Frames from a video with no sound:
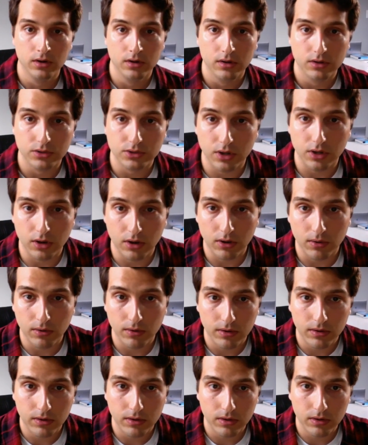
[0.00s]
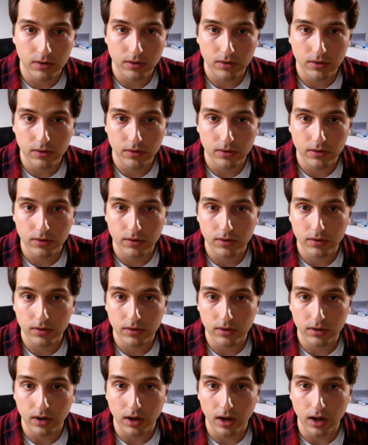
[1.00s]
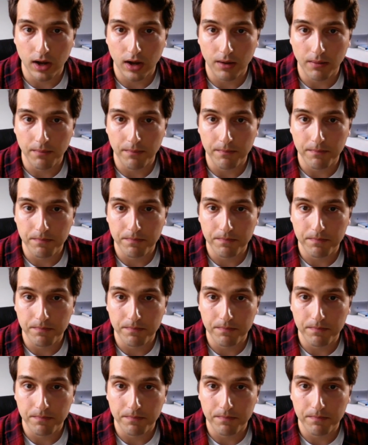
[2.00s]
So, um,